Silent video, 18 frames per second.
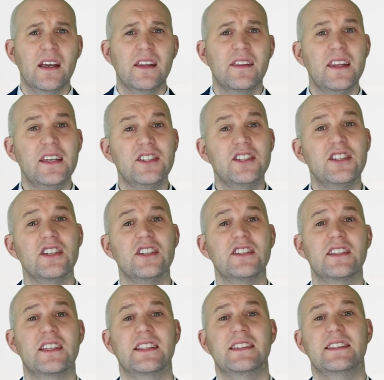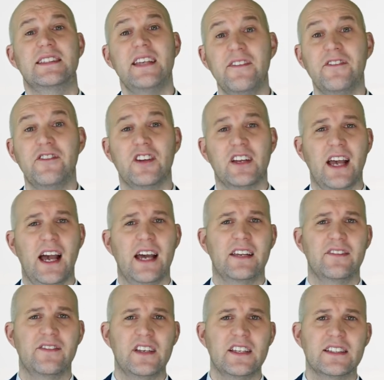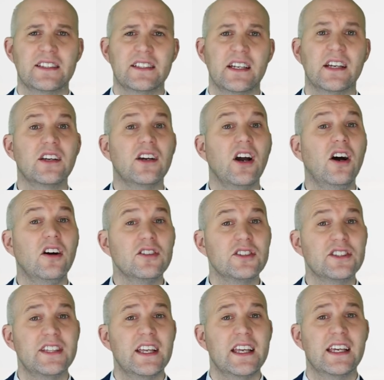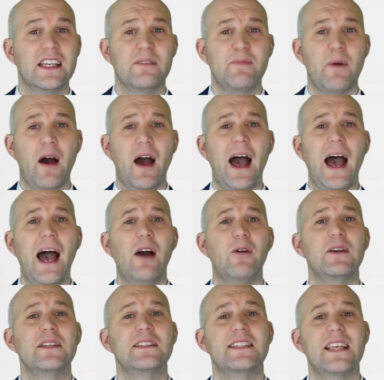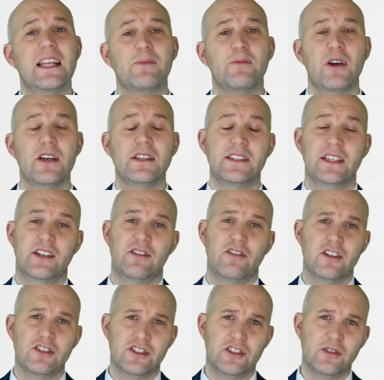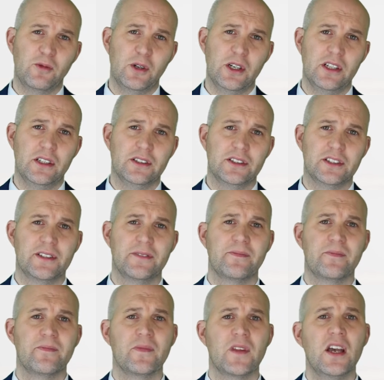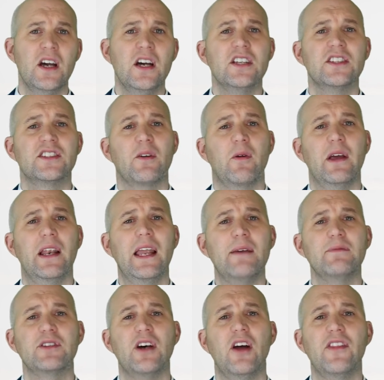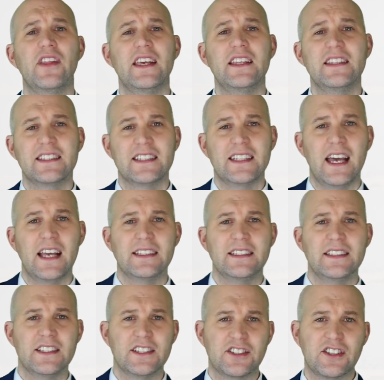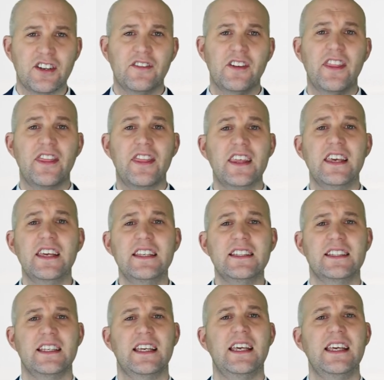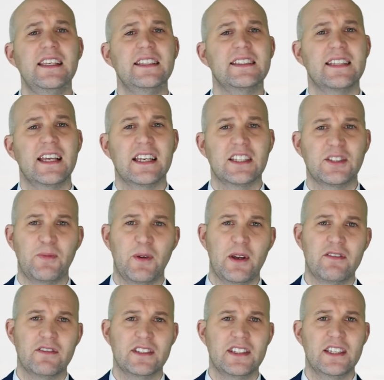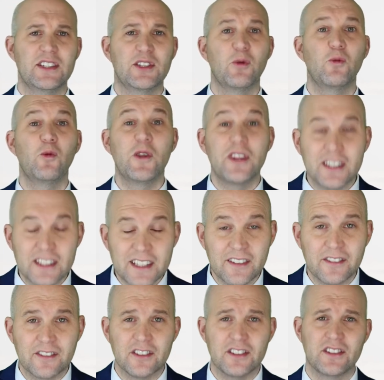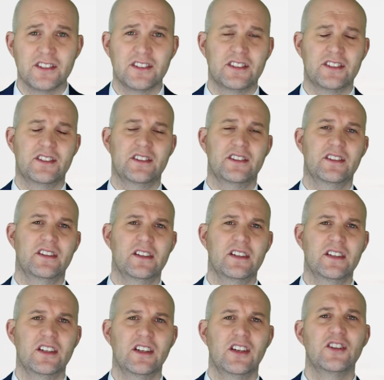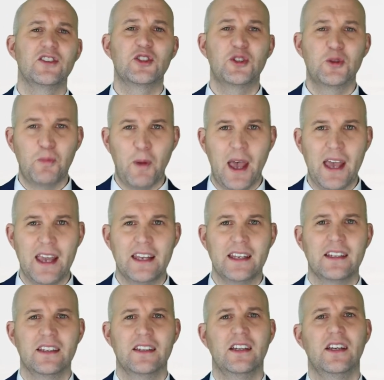This year's different kind of Easter got us thinking about how it's celebrated across the world. So we leapt on the internet to discover these Easter experiences with a difference. Spain.